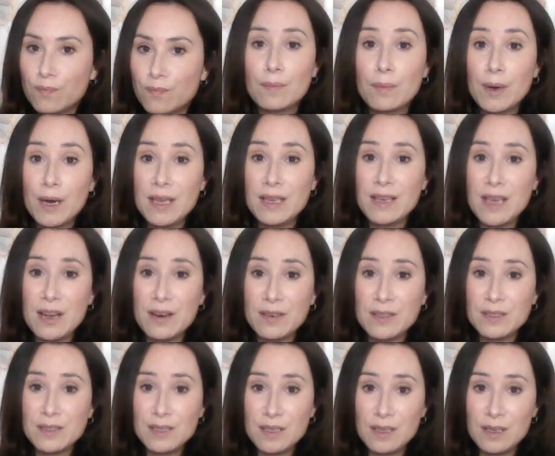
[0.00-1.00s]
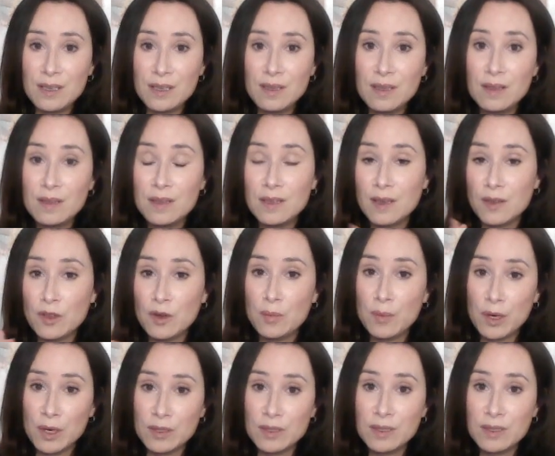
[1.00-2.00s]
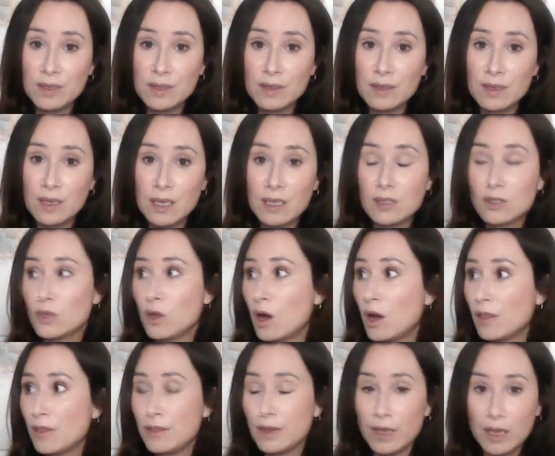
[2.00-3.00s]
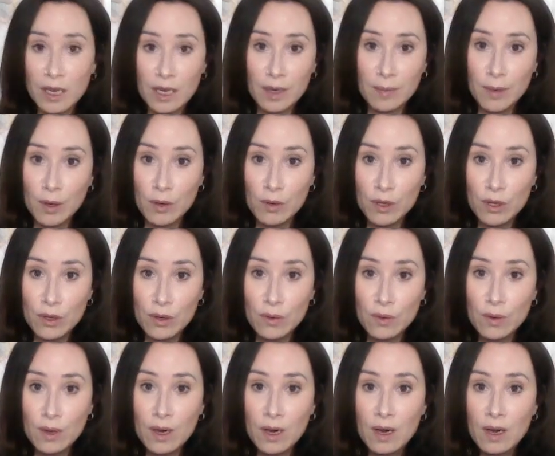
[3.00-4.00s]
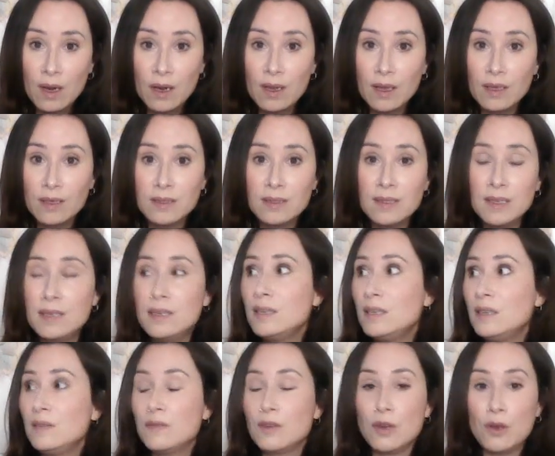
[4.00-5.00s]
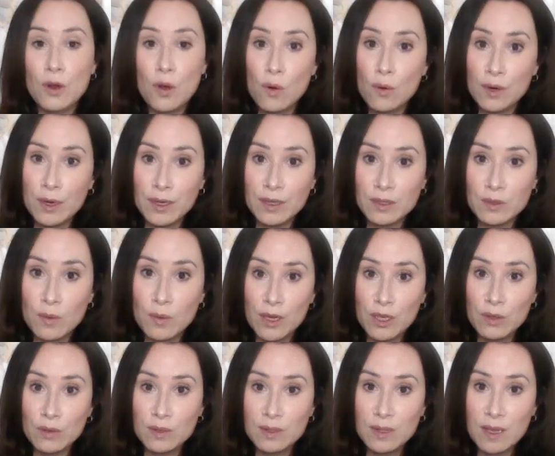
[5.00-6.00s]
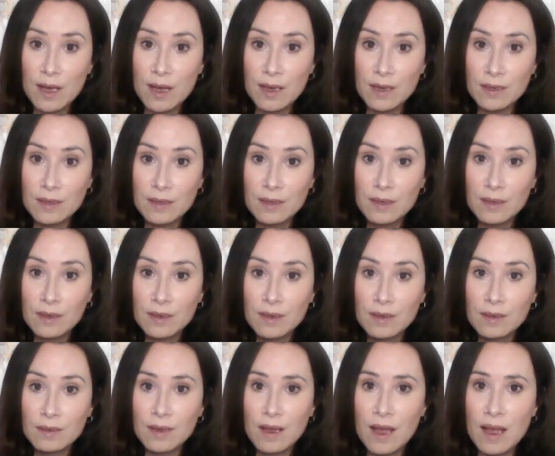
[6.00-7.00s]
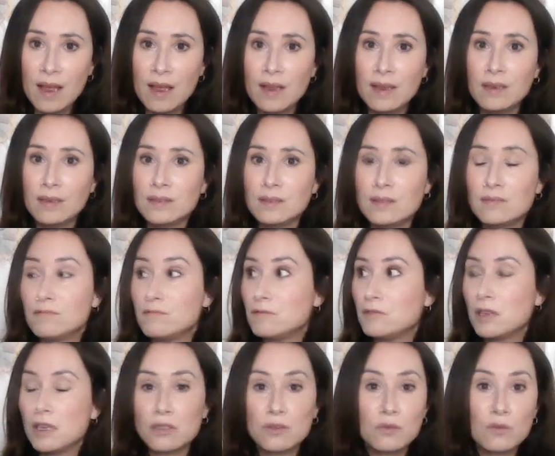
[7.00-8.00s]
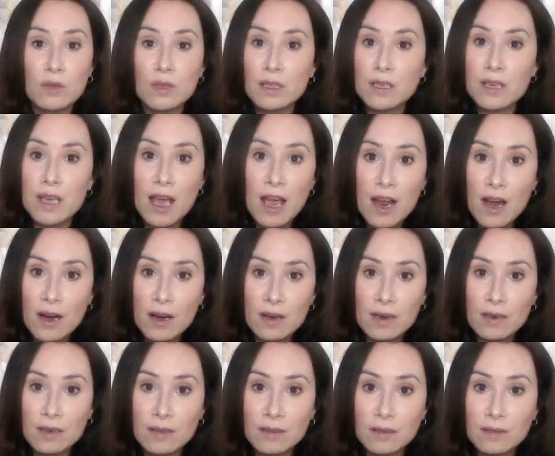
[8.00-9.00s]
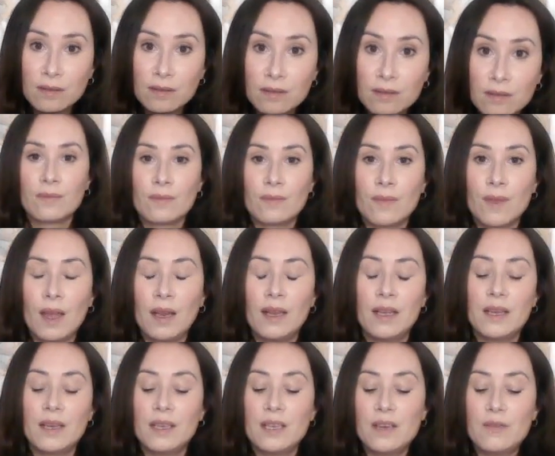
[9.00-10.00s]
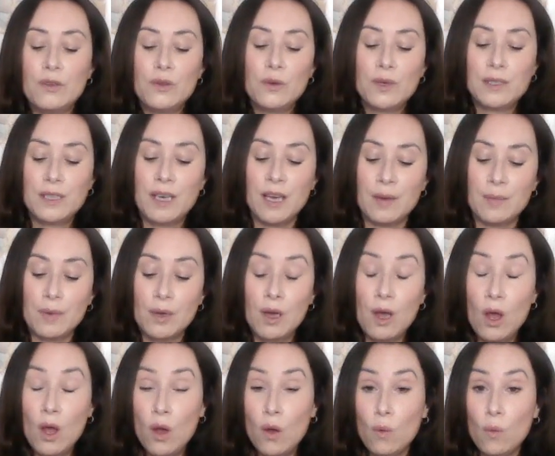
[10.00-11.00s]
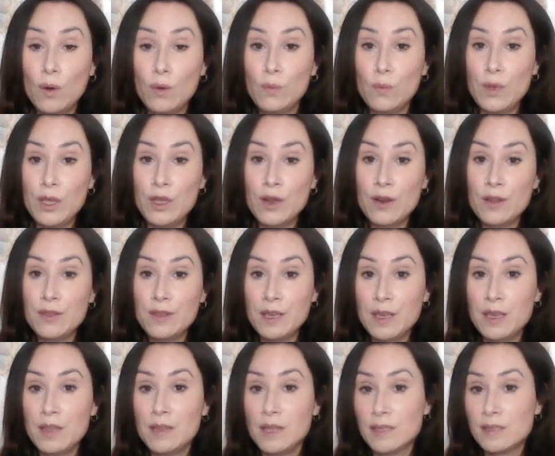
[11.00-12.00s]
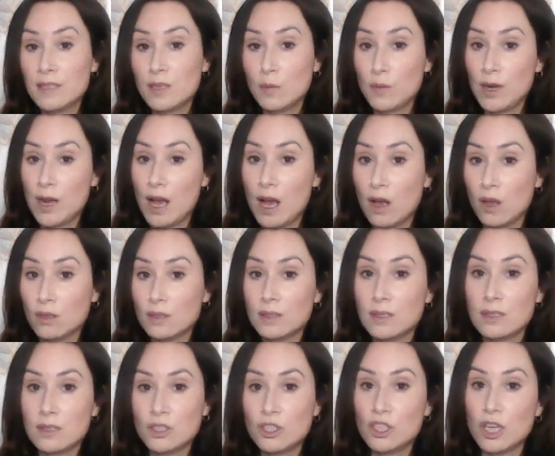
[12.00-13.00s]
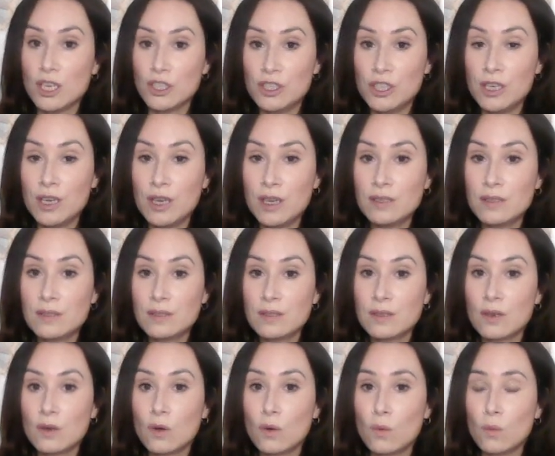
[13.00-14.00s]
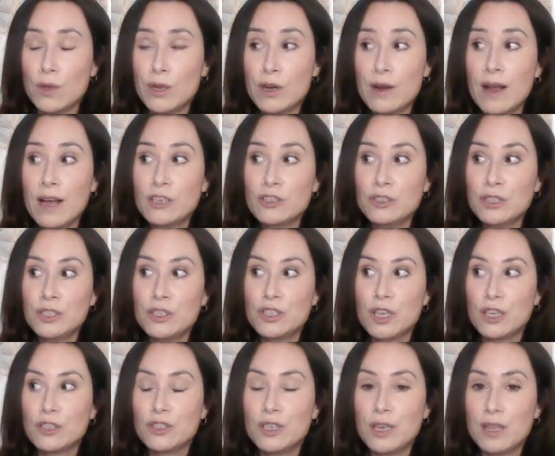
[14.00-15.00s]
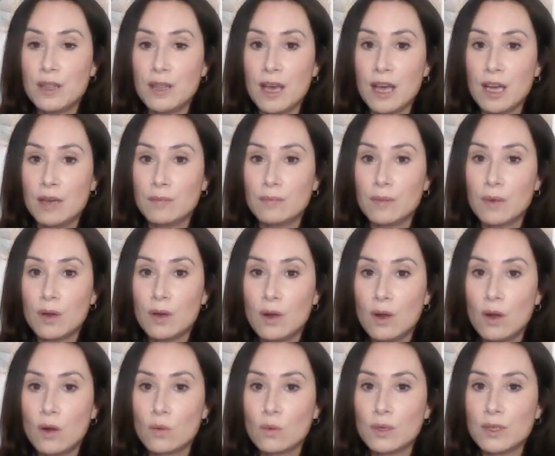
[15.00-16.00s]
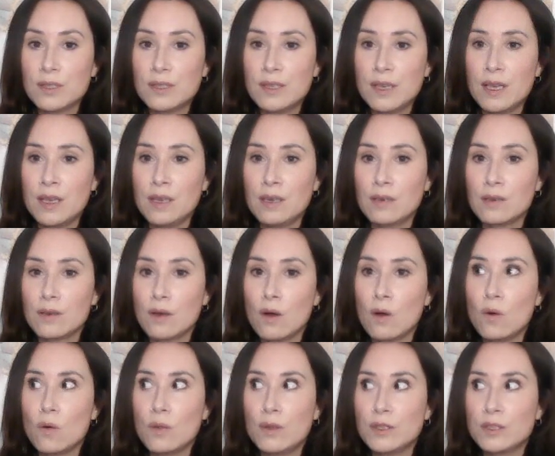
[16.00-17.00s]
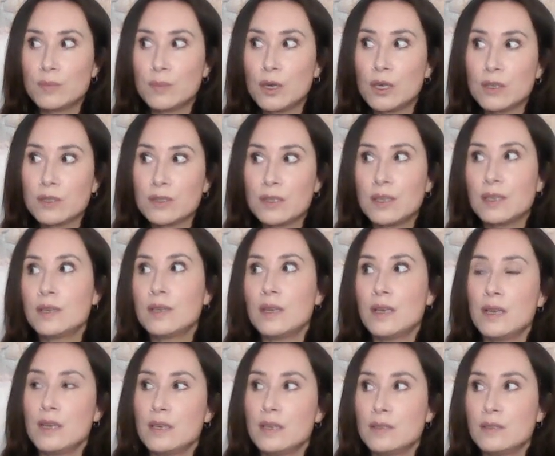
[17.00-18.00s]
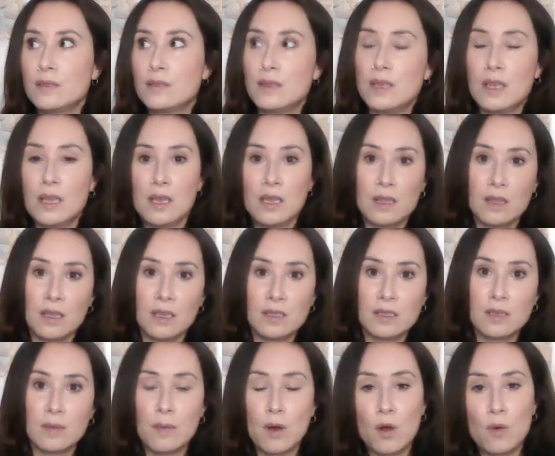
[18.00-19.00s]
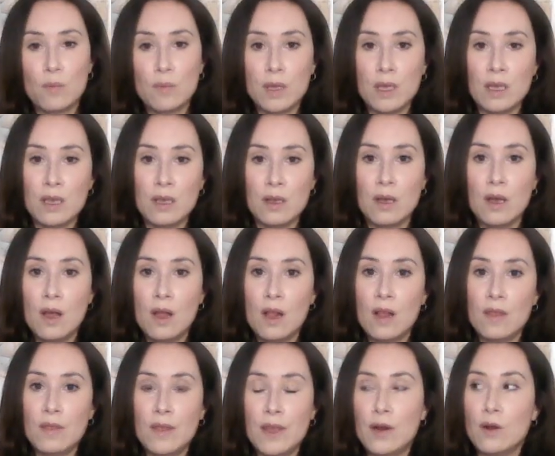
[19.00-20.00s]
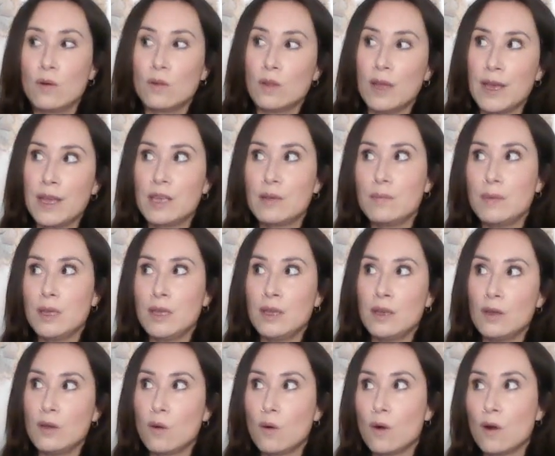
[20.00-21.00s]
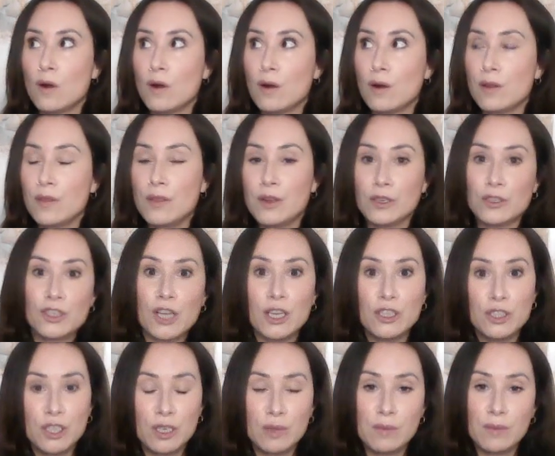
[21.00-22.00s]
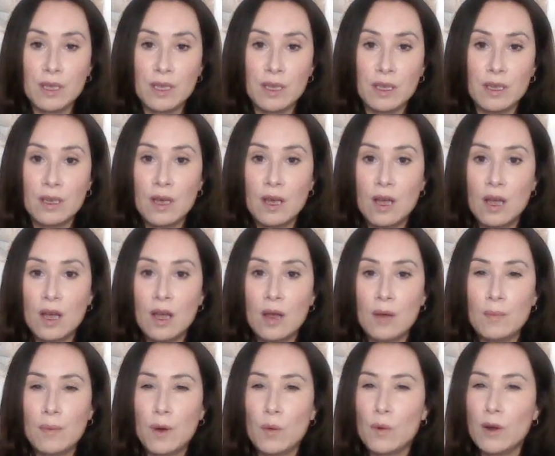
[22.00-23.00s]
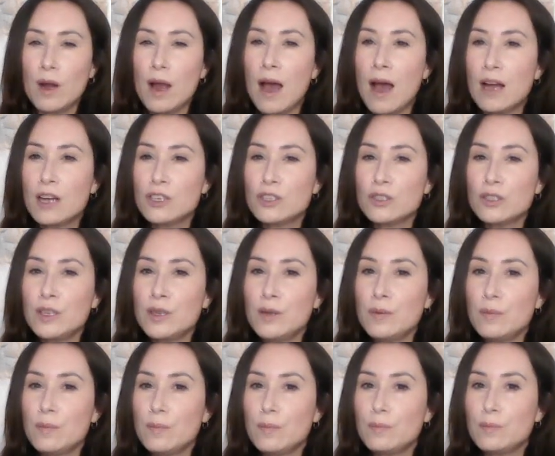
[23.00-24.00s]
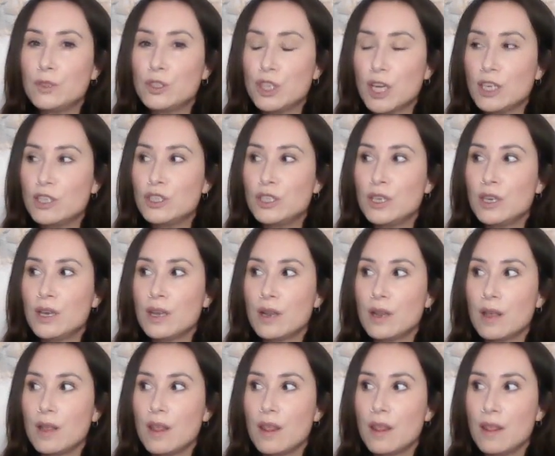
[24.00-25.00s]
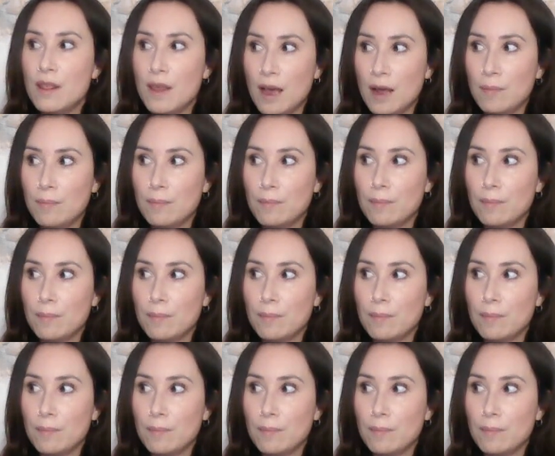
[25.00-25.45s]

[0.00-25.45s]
But I guarantee the other person is not thinking about you, didn't even notice you said, and doesn't really care. And I'm going to give you a tip. When we are thinking that someone else is judging us, we're actually judging them. We're saying, oh, this person is thinking this about me, they don't like me, or they're judging me. But we're actually judging them.